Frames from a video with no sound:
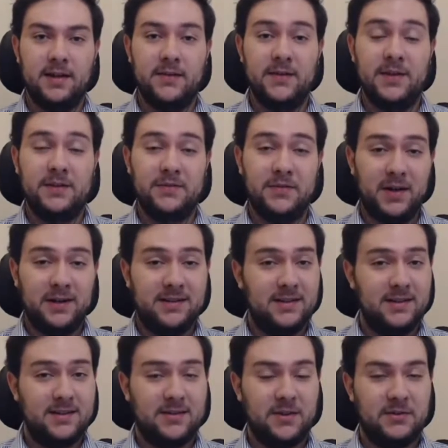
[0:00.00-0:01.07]
the
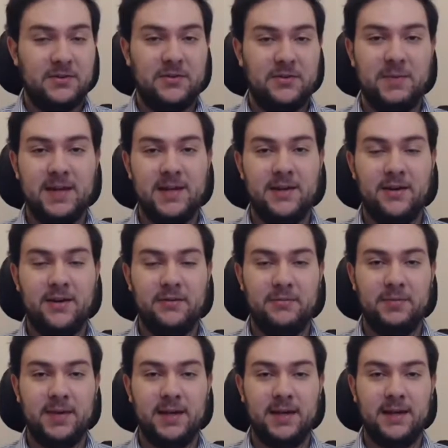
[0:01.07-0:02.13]
advantage, so to speak, of
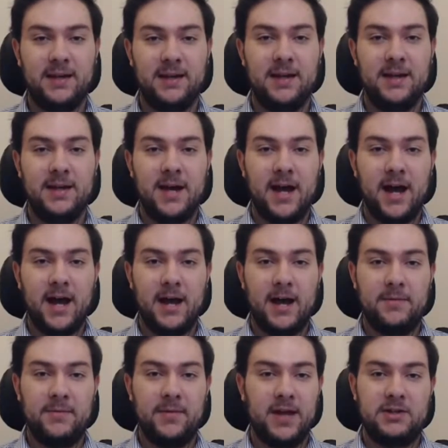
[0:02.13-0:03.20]
being
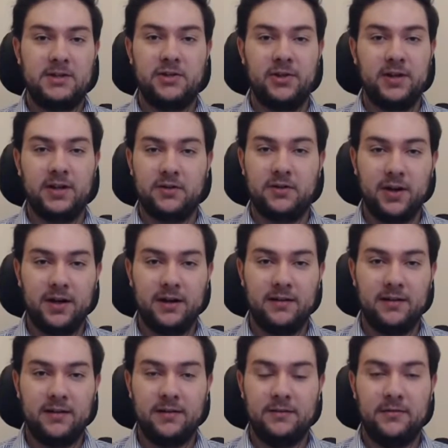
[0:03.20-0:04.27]
um, there during a
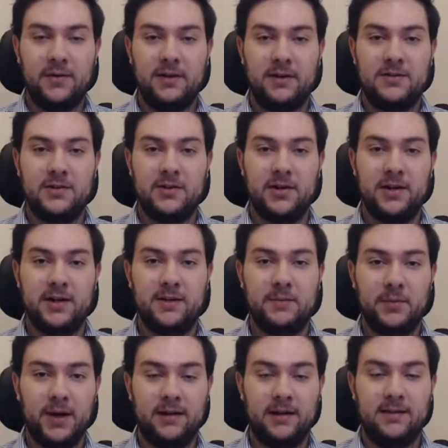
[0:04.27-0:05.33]
crisis, at first during
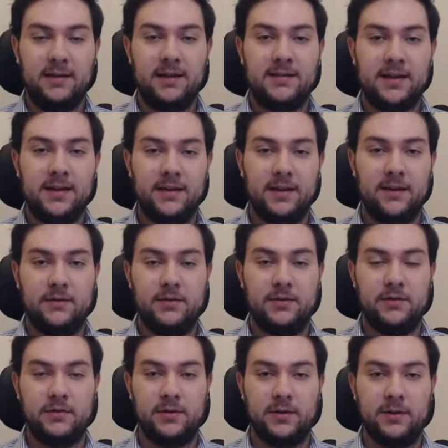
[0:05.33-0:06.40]
Brexit, and then, of
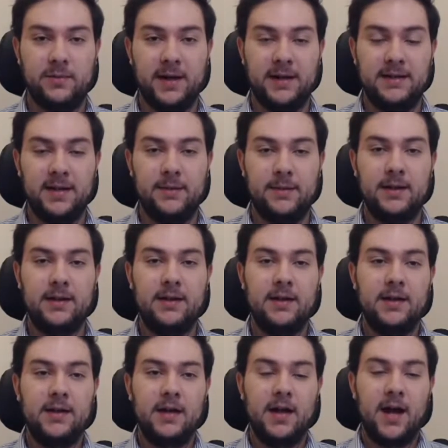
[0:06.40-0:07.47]
course, during the pandemic.
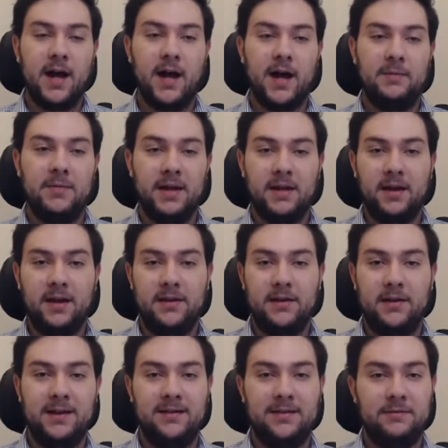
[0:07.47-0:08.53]
It, um, I
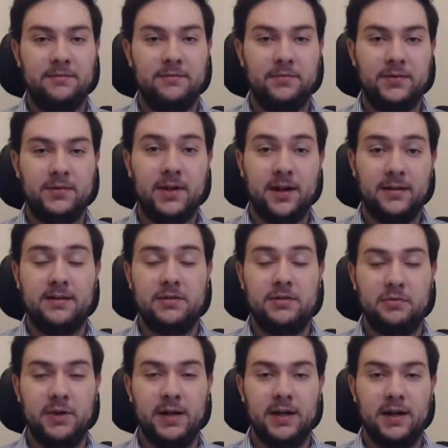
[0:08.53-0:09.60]
think he's starting to
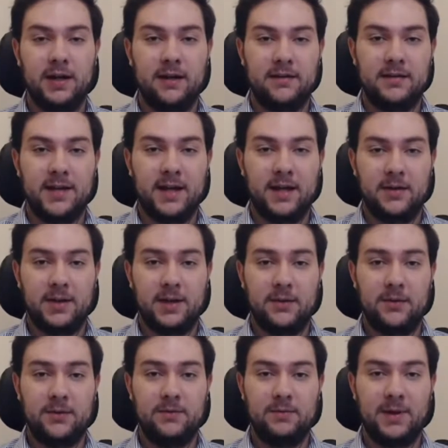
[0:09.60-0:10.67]
realize now that he
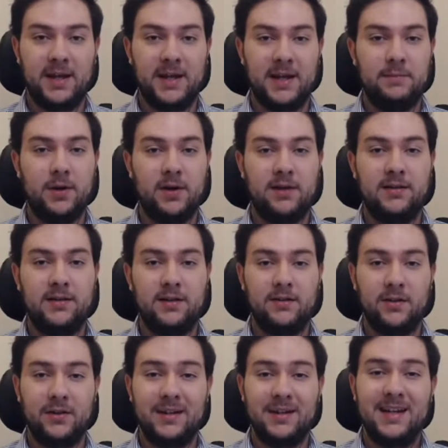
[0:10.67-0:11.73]
was playing politics
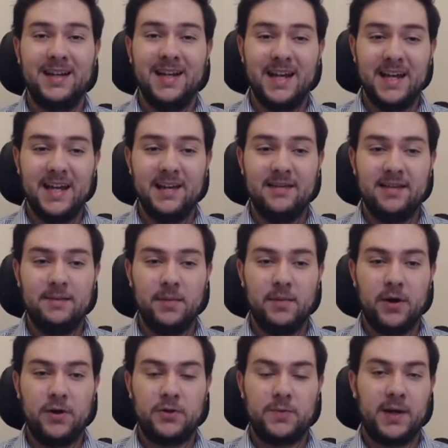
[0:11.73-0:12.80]
on easy
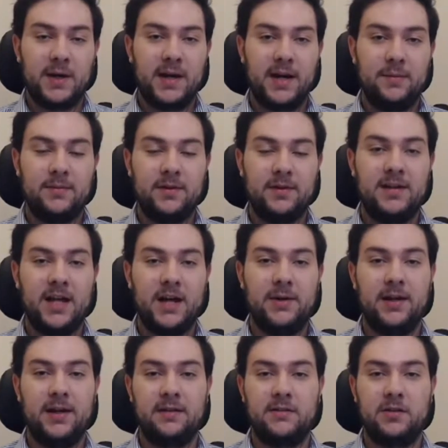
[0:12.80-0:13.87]
mode, perhaps, and now
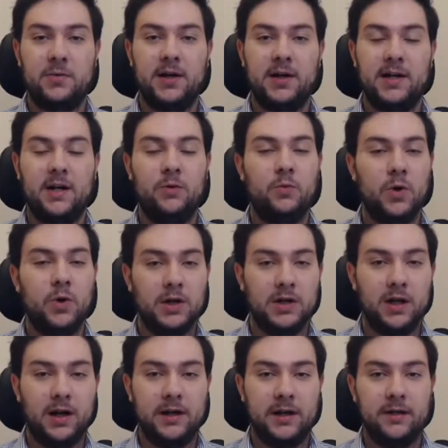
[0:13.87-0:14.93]
he has to work out what
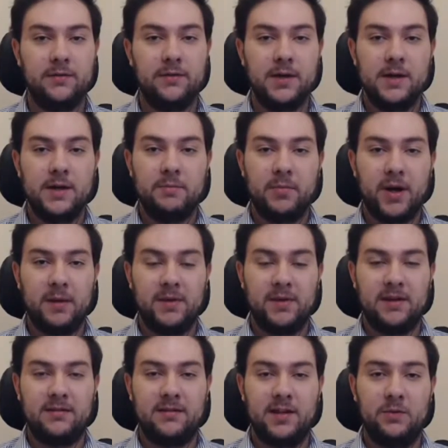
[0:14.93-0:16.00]
kind of prime
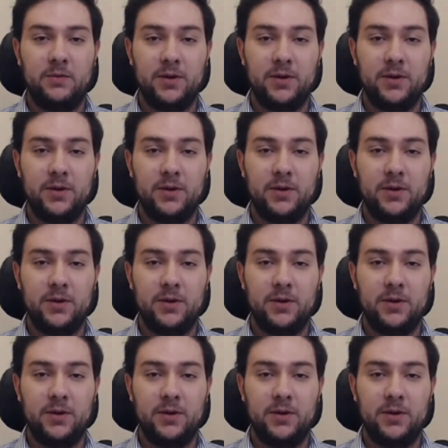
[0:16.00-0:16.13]
minister he